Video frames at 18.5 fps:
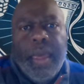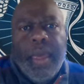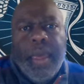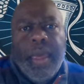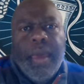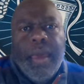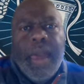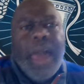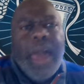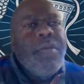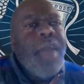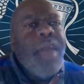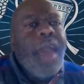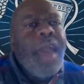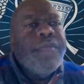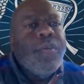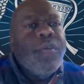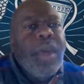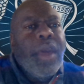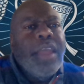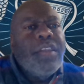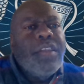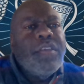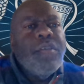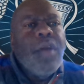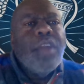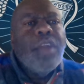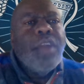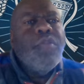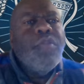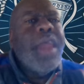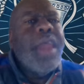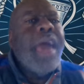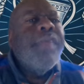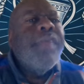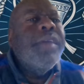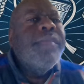I don't have to weigh 200. I
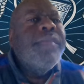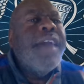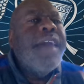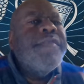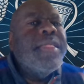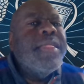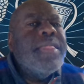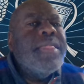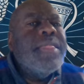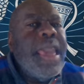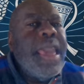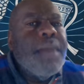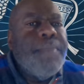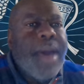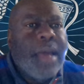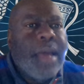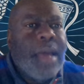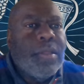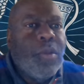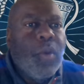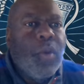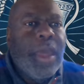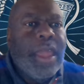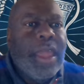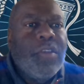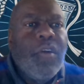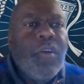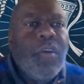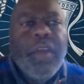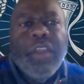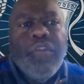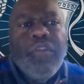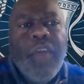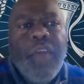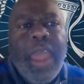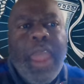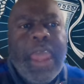don't even have to think about the weight during
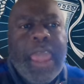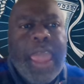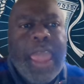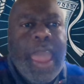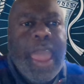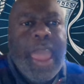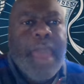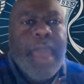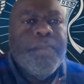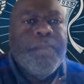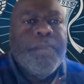training camp.